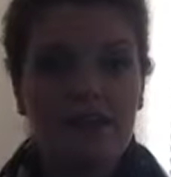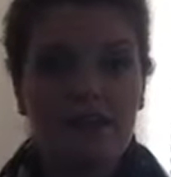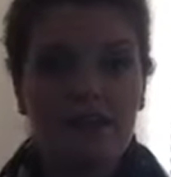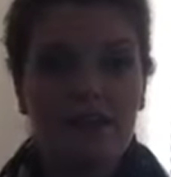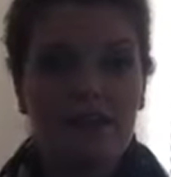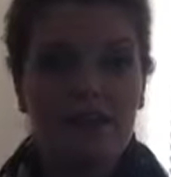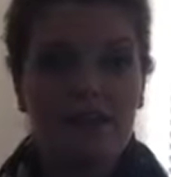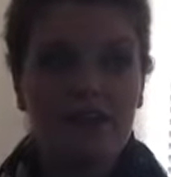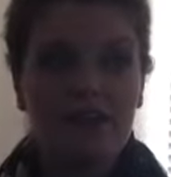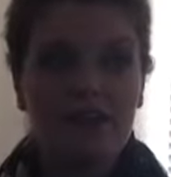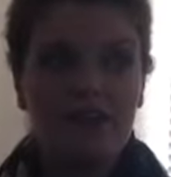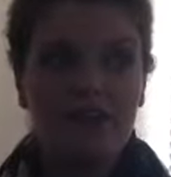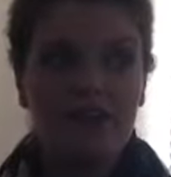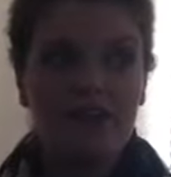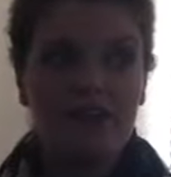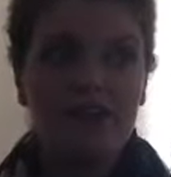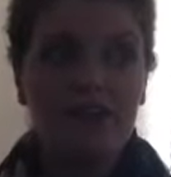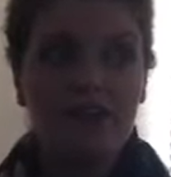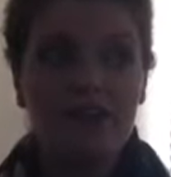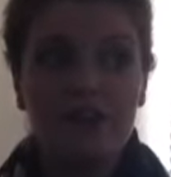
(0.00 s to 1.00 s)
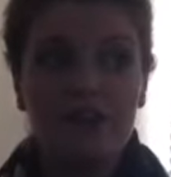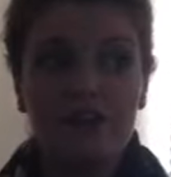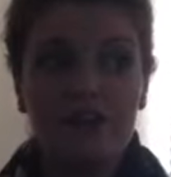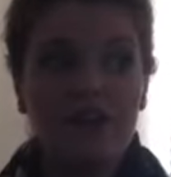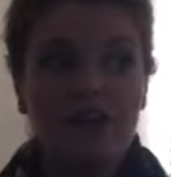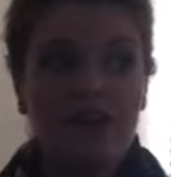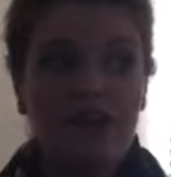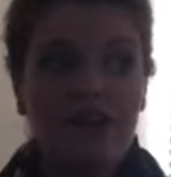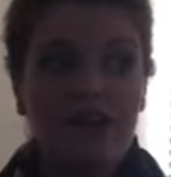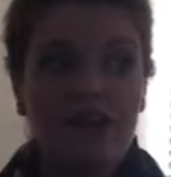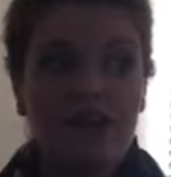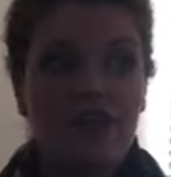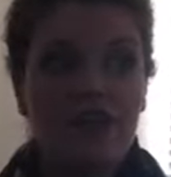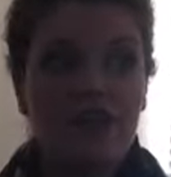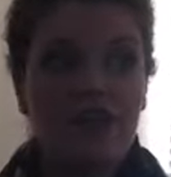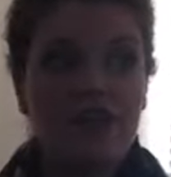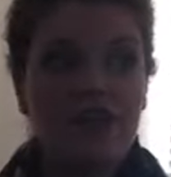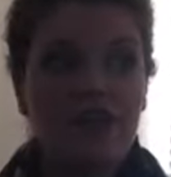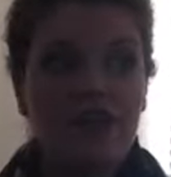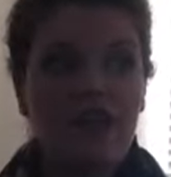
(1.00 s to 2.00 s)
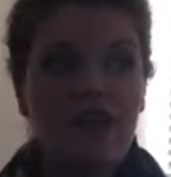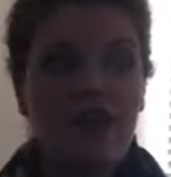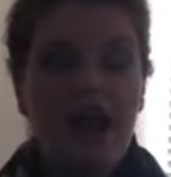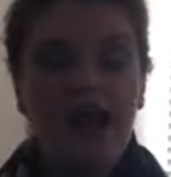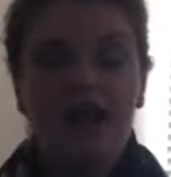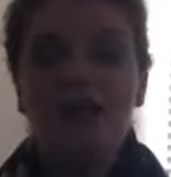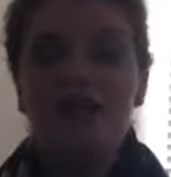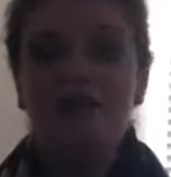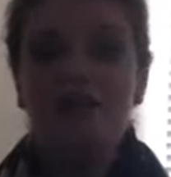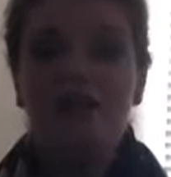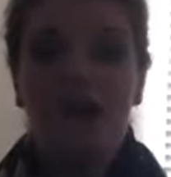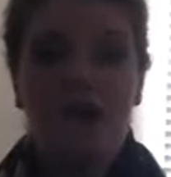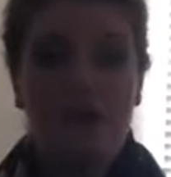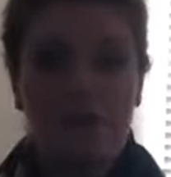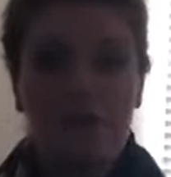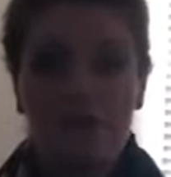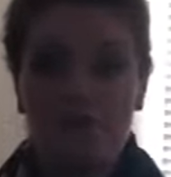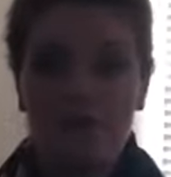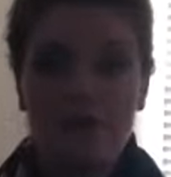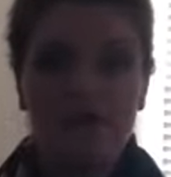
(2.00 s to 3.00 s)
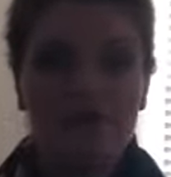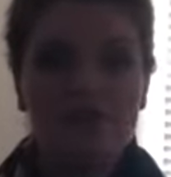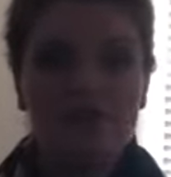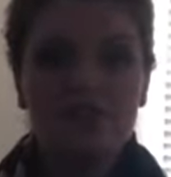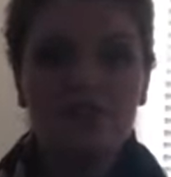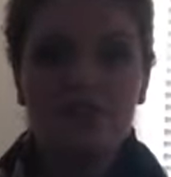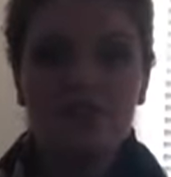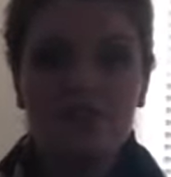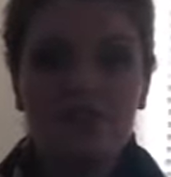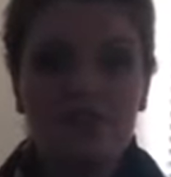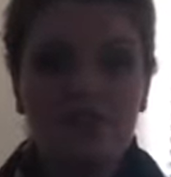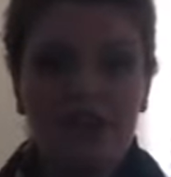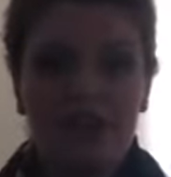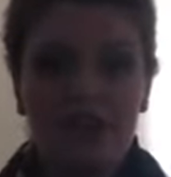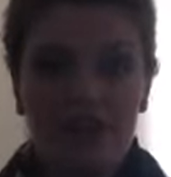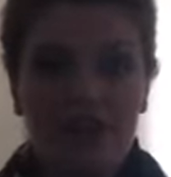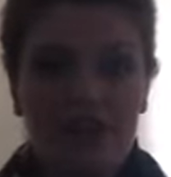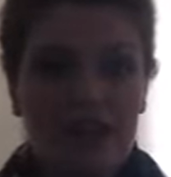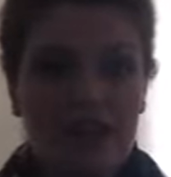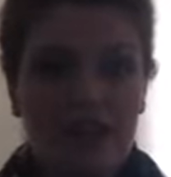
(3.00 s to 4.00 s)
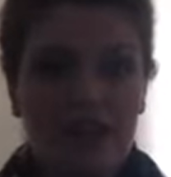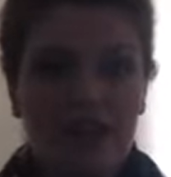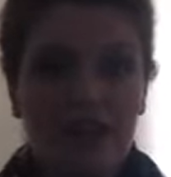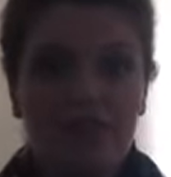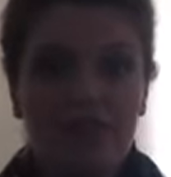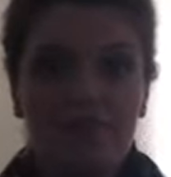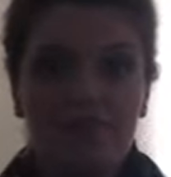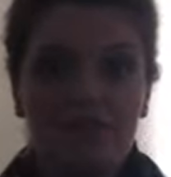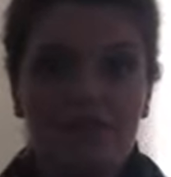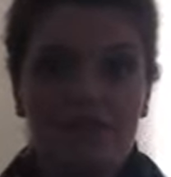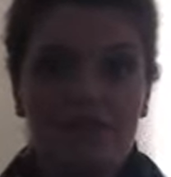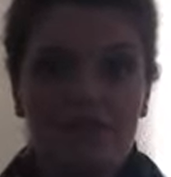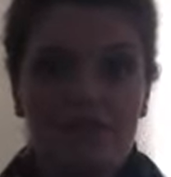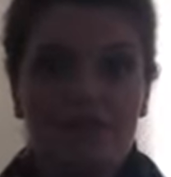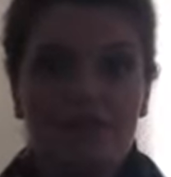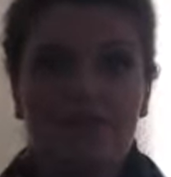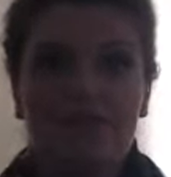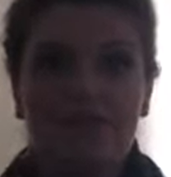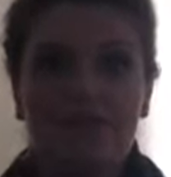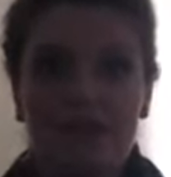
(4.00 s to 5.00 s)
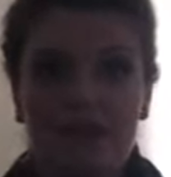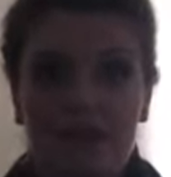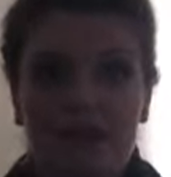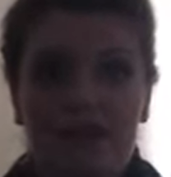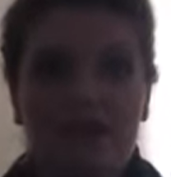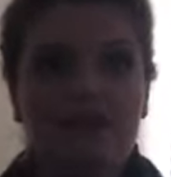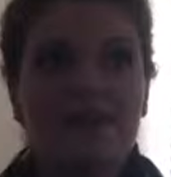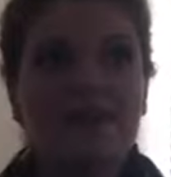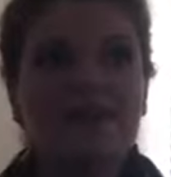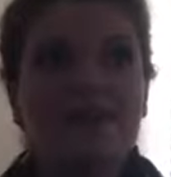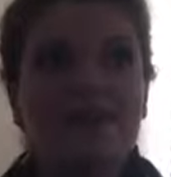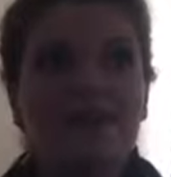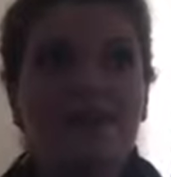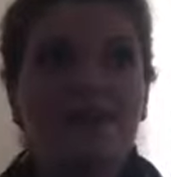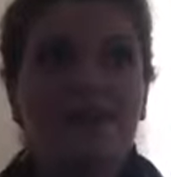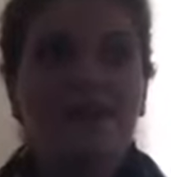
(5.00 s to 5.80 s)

I haven't heard of I know a couple moms I've heard of having that, but they're really lucky, and